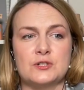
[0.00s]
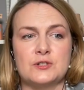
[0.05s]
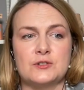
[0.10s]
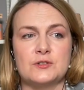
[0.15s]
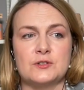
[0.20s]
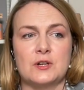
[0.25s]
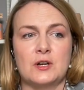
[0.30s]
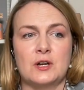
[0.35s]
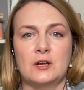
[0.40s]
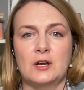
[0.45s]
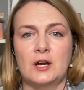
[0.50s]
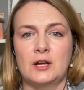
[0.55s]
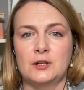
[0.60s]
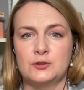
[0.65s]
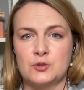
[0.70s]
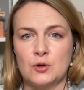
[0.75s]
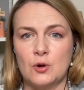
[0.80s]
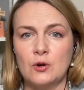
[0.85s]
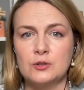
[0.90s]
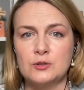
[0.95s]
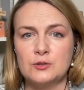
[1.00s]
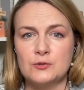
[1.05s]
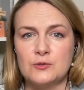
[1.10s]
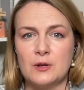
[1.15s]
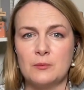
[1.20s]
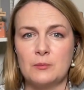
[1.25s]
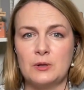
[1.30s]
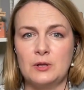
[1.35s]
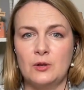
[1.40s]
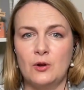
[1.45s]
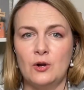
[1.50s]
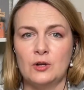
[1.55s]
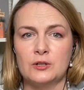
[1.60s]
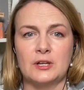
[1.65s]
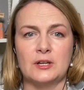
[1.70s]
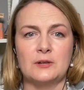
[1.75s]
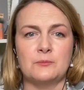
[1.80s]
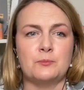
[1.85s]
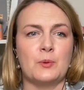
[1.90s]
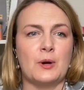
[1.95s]
I talk to them a lot.
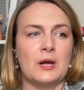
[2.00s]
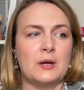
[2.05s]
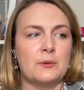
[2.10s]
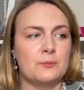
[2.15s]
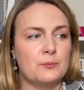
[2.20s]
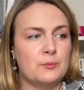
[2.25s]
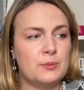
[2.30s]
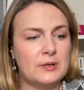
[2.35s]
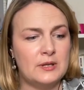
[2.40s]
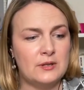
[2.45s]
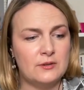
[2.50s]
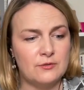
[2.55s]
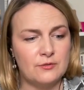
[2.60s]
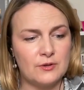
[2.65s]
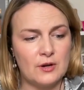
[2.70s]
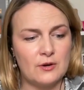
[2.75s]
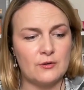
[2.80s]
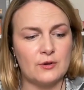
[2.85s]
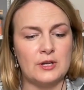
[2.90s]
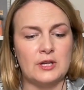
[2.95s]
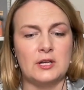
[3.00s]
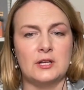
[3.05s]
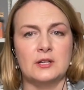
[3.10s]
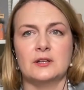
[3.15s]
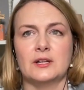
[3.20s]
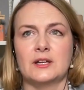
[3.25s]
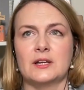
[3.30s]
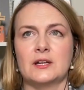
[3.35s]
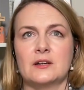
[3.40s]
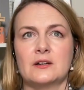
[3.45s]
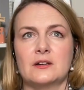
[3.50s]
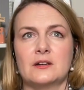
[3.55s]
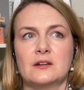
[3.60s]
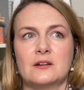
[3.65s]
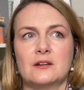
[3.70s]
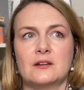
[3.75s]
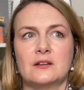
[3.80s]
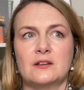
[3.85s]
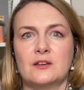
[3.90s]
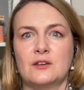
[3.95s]
I'm being very like
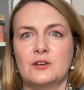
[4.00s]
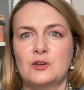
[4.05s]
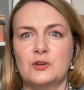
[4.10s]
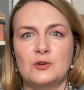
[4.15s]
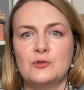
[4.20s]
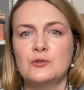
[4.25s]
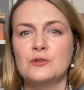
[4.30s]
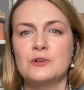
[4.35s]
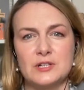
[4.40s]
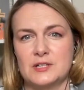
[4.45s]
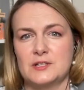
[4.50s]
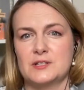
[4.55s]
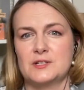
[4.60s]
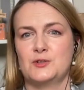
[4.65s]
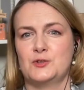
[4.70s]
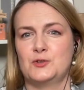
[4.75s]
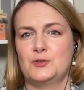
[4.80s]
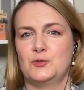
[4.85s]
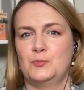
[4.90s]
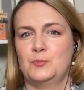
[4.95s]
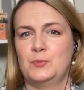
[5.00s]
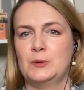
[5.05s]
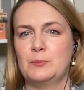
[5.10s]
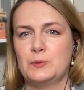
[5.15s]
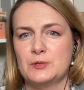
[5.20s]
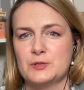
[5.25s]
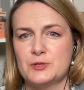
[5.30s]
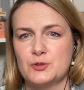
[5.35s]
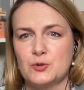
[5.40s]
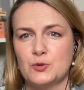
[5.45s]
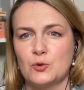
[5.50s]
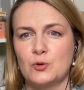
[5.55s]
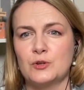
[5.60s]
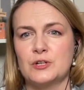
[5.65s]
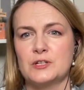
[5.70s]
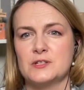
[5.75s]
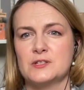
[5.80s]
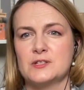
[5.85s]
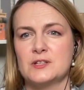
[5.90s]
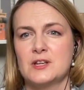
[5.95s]
curious to people's
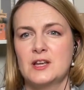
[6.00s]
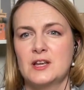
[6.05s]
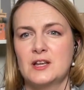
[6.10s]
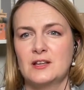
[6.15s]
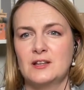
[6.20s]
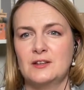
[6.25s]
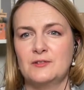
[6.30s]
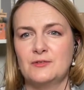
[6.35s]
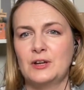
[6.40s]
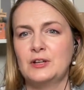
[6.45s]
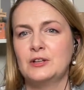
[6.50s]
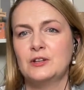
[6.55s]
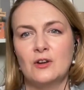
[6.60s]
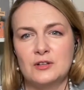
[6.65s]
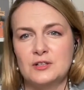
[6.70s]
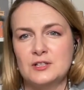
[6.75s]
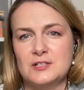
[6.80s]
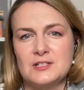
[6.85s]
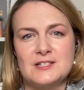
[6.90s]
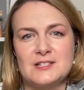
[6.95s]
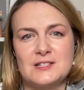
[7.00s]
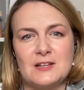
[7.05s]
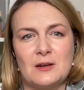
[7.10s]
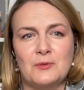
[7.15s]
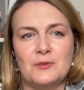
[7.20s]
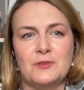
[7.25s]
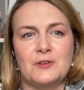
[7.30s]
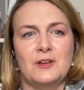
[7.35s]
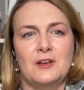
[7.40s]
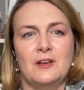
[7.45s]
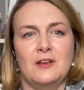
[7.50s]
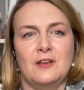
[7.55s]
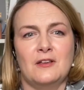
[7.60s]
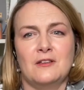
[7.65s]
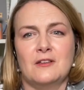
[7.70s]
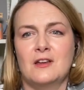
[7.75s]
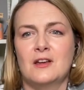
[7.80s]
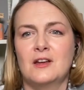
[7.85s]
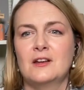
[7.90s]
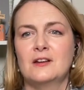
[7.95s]
stories. If I notice
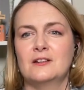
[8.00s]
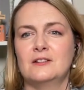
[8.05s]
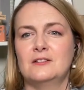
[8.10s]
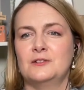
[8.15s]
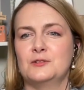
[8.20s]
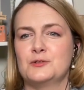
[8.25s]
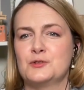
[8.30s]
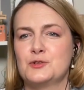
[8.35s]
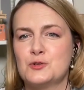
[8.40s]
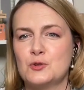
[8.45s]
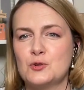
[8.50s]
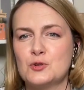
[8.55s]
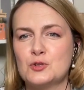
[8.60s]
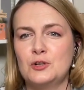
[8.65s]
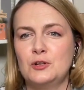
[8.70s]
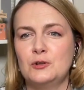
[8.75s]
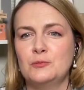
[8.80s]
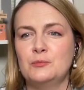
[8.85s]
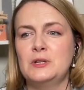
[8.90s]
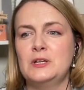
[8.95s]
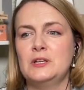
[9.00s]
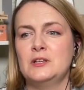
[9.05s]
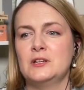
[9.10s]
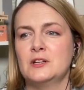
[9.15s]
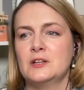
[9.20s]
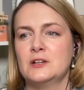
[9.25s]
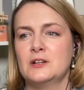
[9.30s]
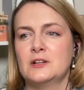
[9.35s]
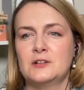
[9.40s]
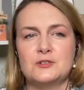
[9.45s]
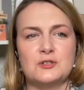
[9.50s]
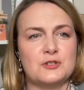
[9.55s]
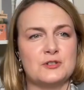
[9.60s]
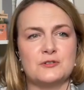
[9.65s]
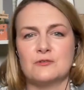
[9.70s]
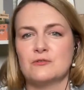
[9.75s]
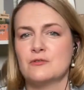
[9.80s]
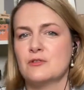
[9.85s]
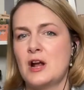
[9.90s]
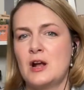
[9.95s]
something on social media
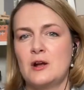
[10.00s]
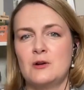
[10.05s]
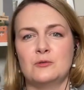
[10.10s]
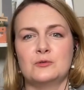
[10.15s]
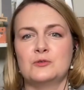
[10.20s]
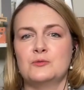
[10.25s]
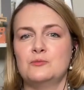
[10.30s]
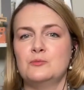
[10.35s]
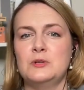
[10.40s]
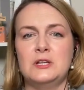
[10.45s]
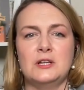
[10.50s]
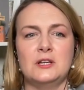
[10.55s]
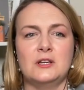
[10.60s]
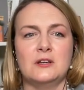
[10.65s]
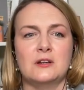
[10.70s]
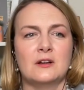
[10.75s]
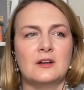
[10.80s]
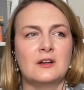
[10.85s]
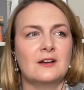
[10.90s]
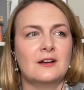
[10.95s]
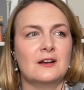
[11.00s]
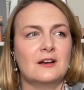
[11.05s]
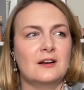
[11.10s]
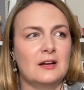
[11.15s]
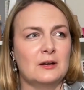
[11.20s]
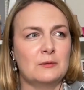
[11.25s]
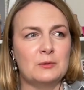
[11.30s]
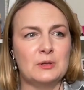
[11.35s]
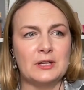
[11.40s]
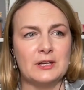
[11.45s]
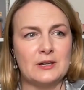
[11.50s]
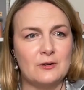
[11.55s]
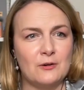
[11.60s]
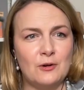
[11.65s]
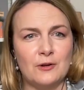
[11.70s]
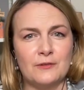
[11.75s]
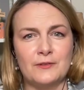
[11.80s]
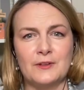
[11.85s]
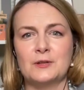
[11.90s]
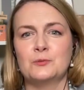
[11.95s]
just around me, I'm like,
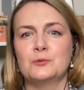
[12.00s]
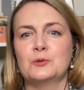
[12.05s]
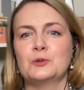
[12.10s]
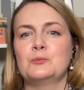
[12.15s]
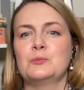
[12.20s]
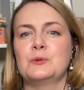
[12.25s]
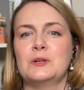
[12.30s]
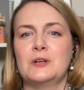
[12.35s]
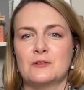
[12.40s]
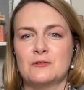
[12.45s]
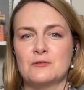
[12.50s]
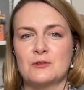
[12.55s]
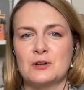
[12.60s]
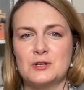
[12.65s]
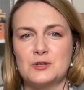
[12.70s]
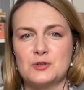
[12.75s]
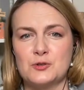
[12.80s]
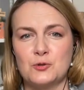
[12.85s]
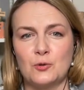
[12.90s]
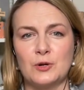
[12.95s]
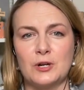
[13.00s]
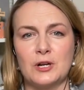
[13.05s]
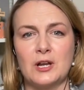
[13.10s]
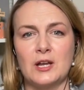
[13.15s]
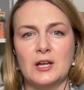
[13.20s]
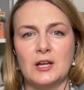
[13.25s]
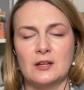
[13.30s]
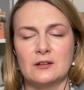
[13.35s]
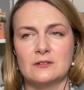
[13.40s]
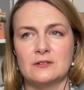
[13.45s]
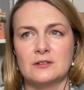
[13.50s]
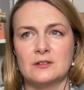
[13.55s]
oh, that would be a great story. And